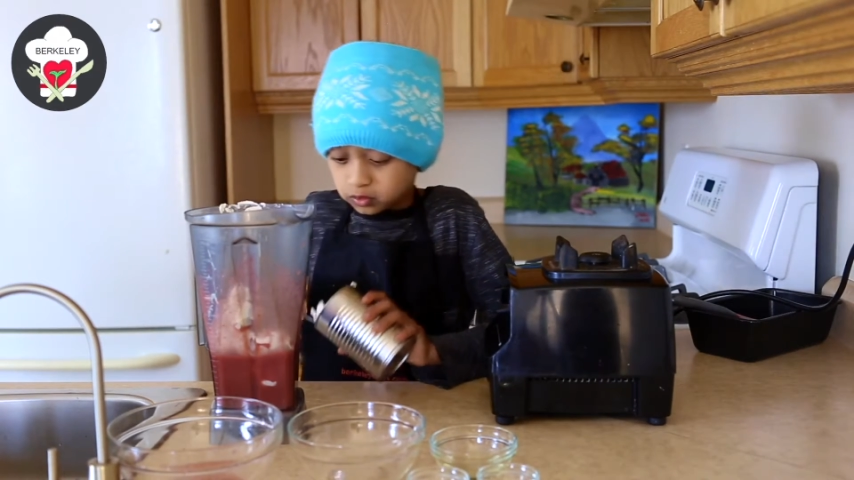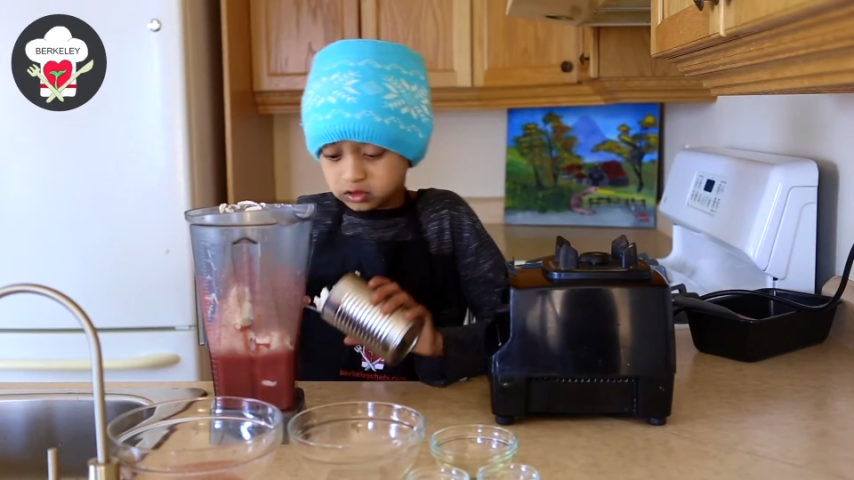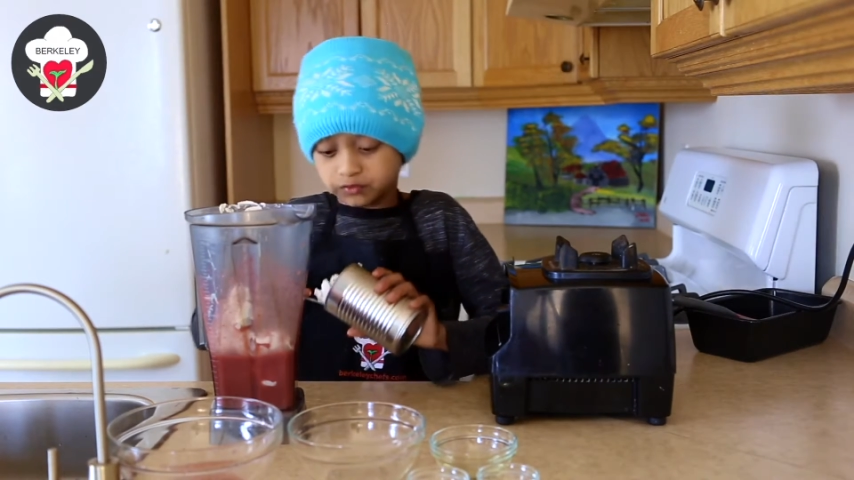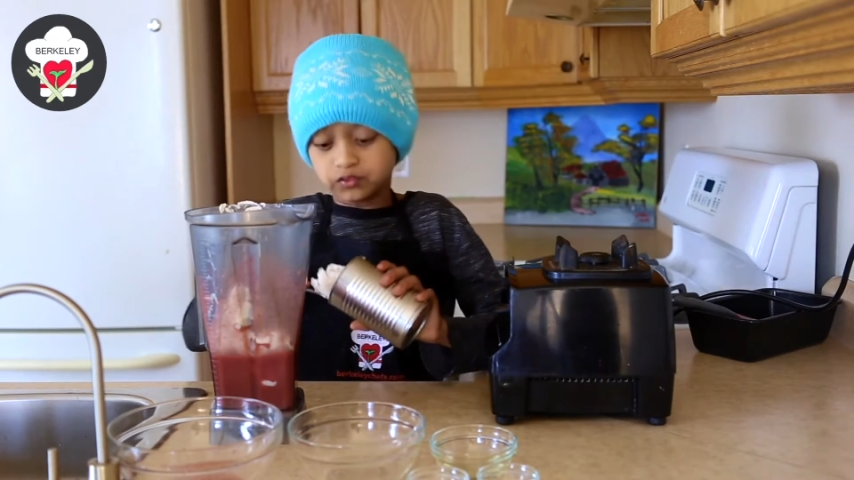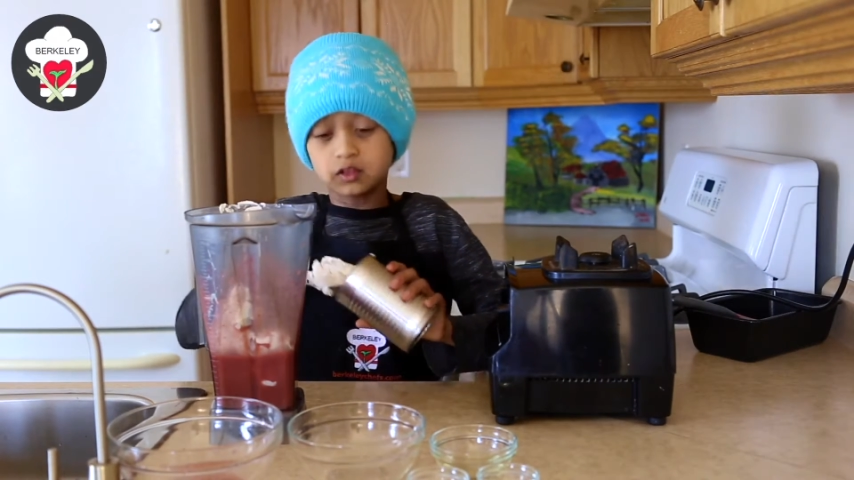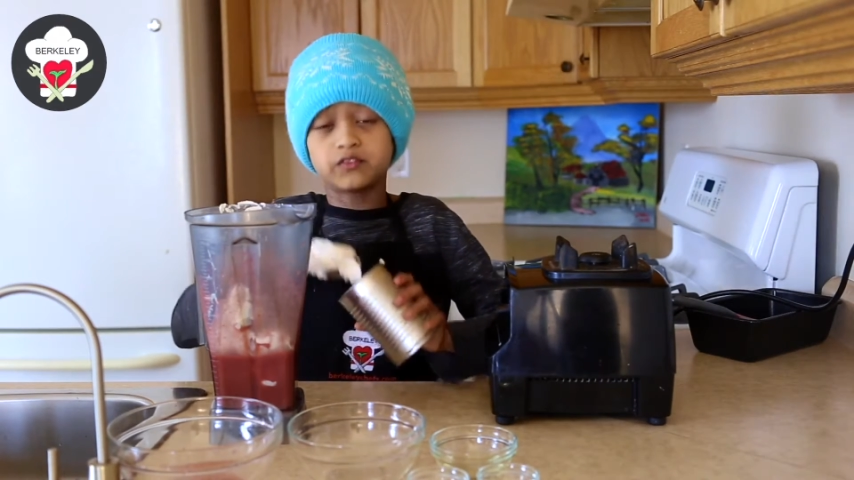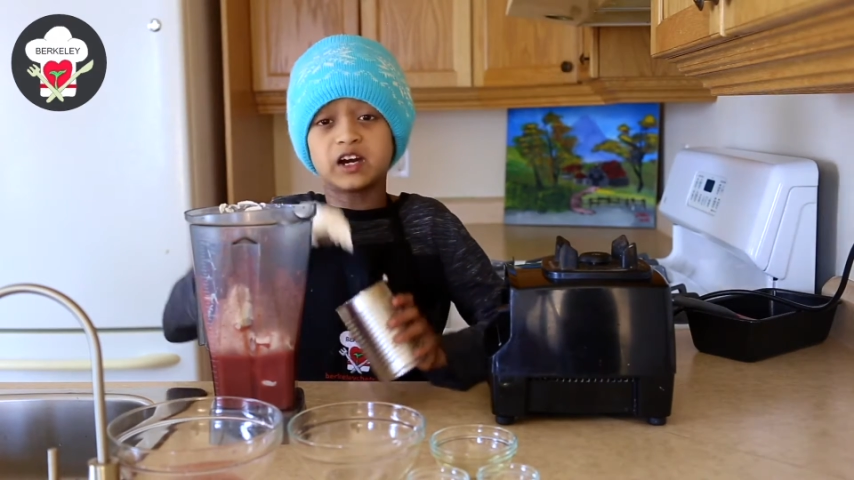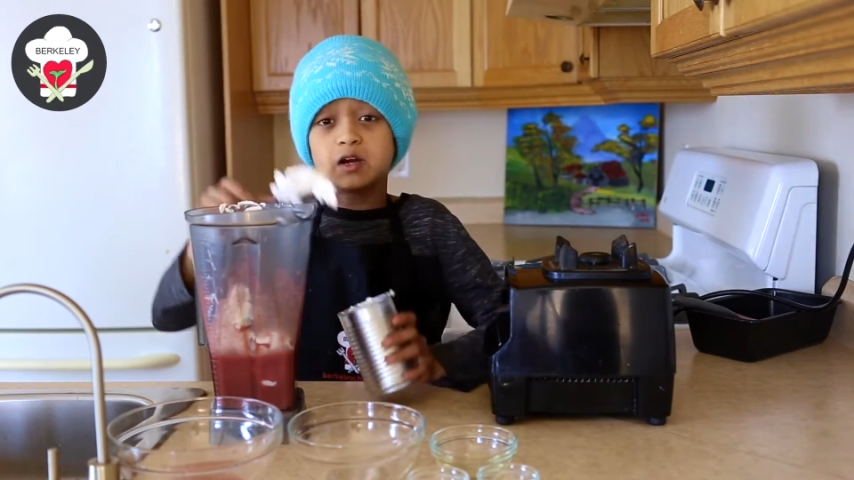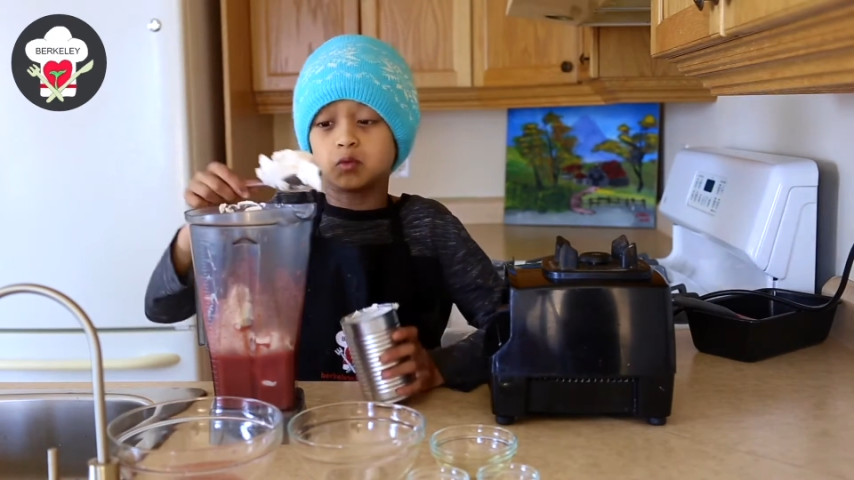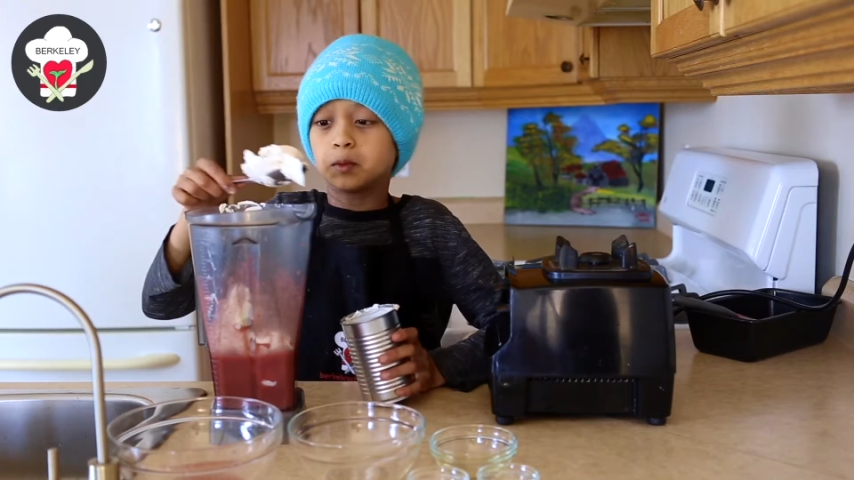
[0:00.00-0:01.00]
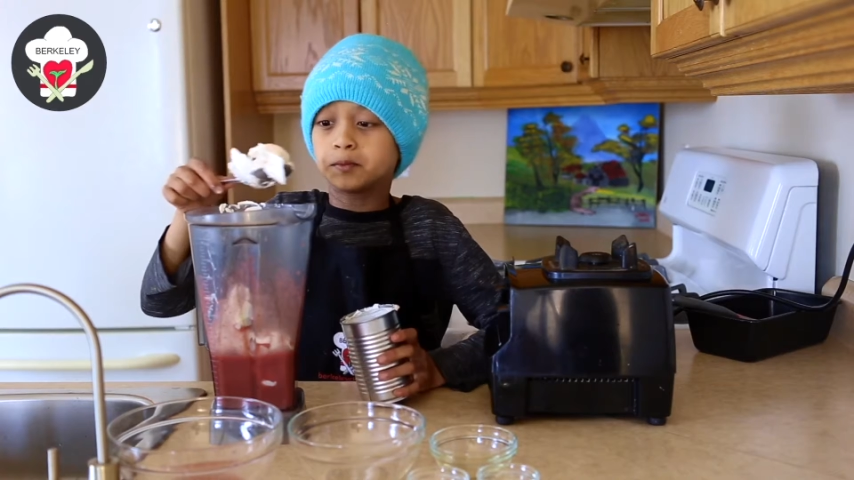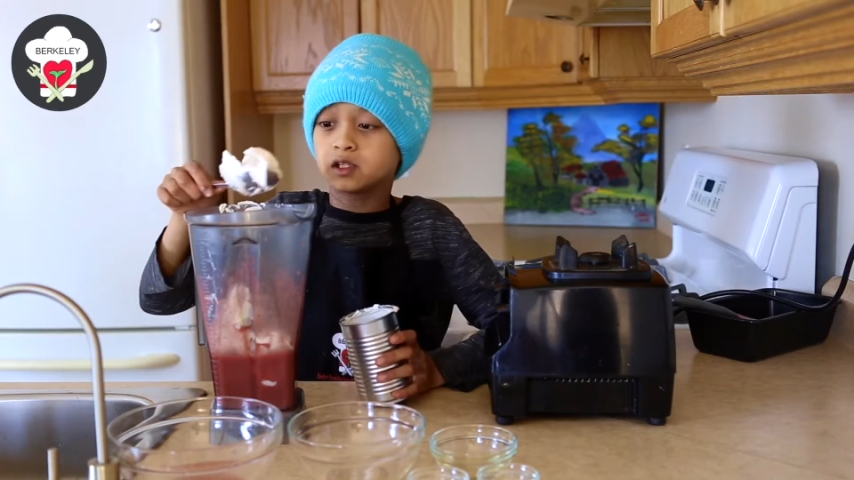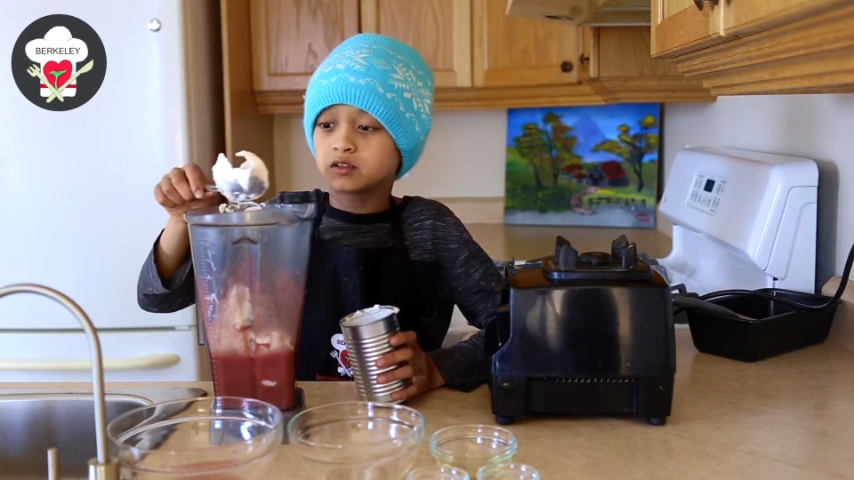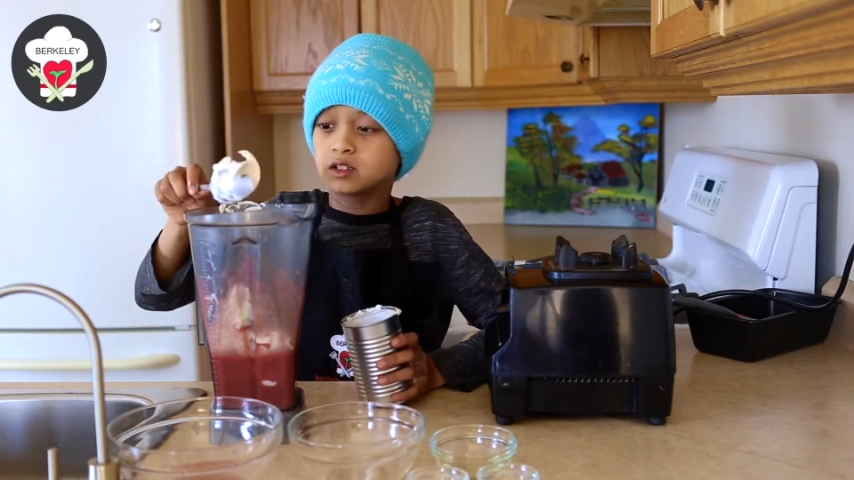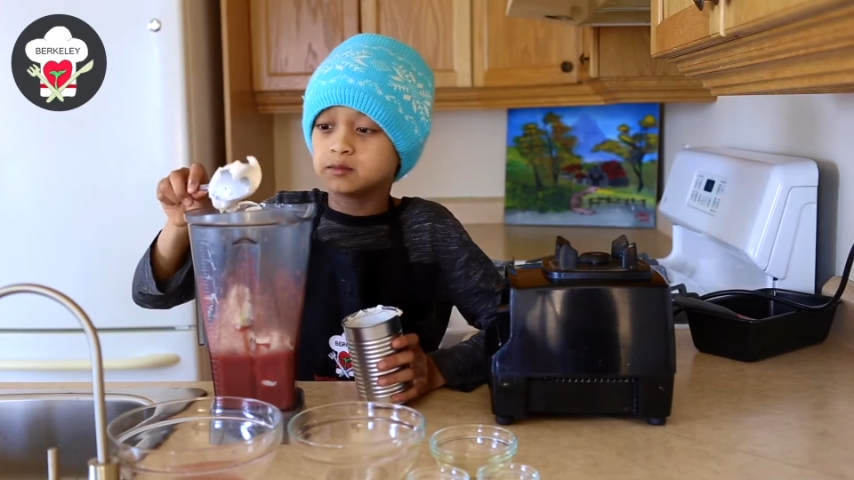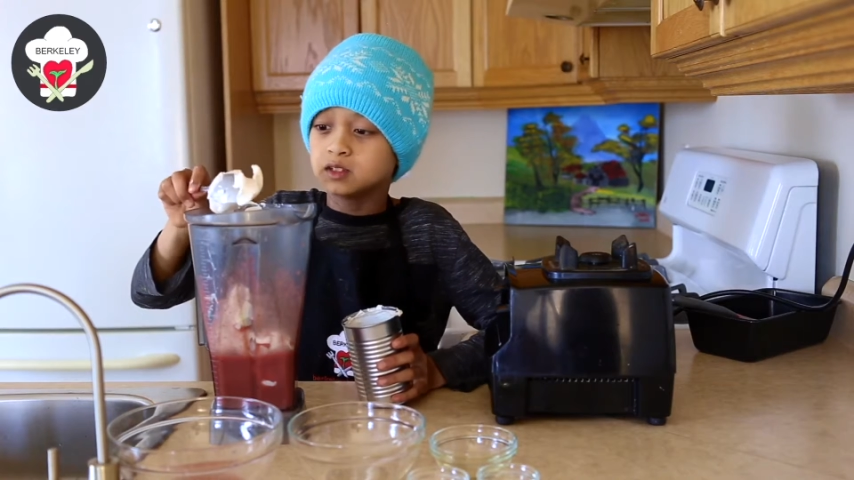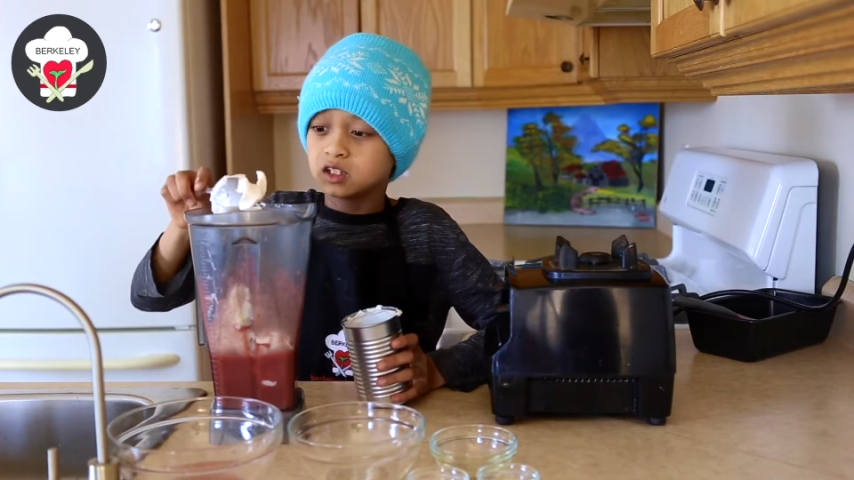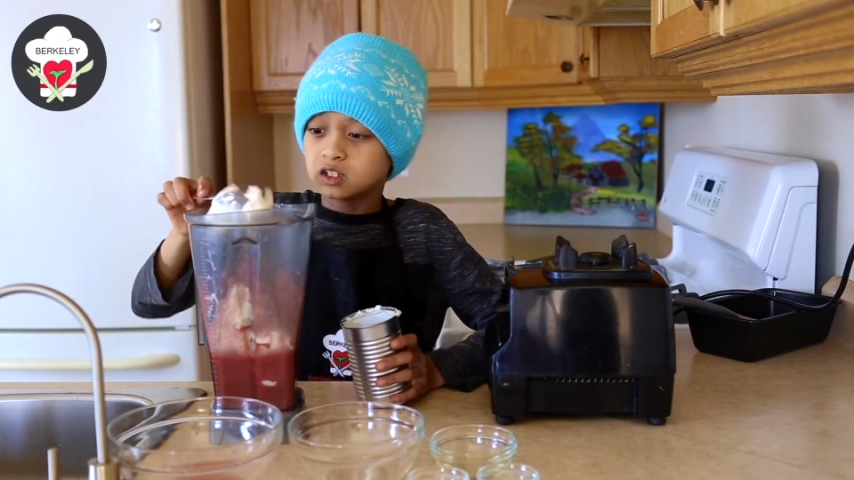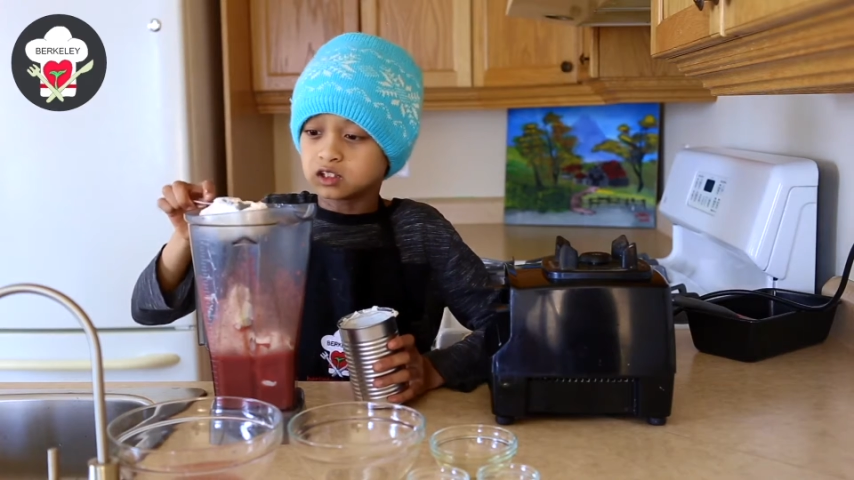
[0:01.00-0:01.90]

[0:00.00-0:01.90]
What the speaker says: is full fat whipping cream.